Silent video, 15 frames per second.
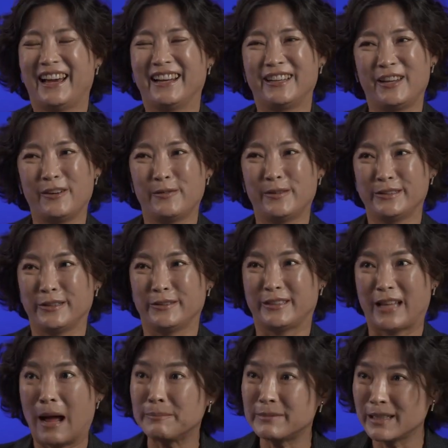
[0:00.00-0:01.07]
and he was
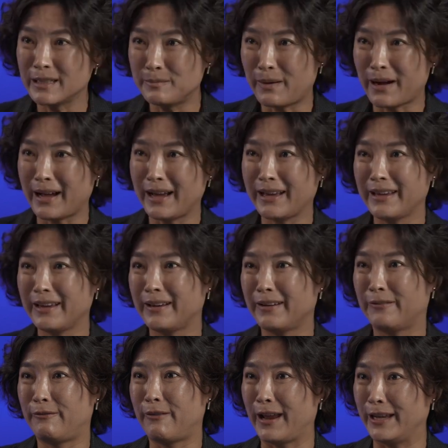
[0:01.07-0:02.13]
adopted by
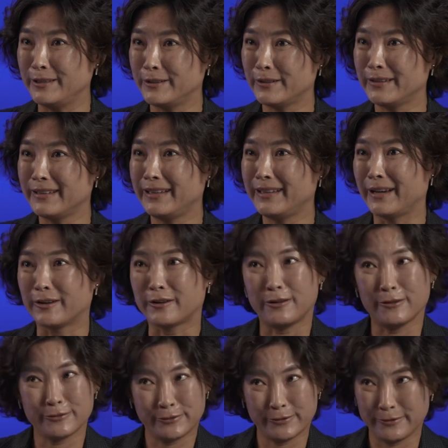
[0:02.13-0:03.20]
a racially and
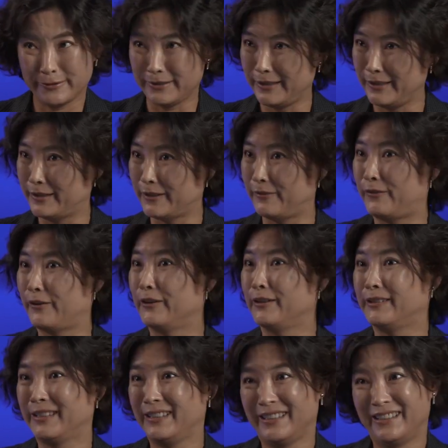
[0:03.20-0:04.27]
culturally
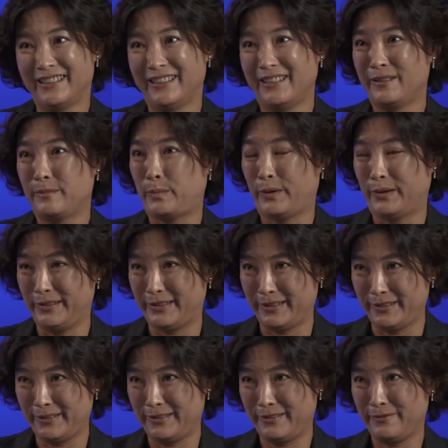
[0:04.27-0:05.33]
different
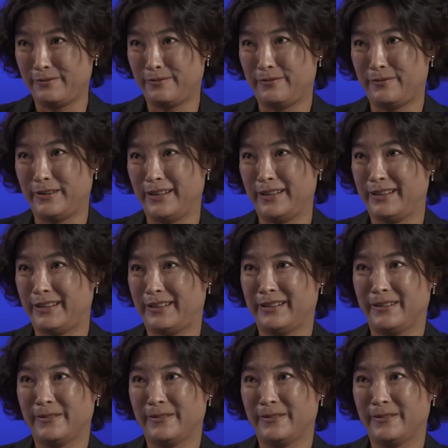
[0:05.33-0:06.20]
person mm-hmm. with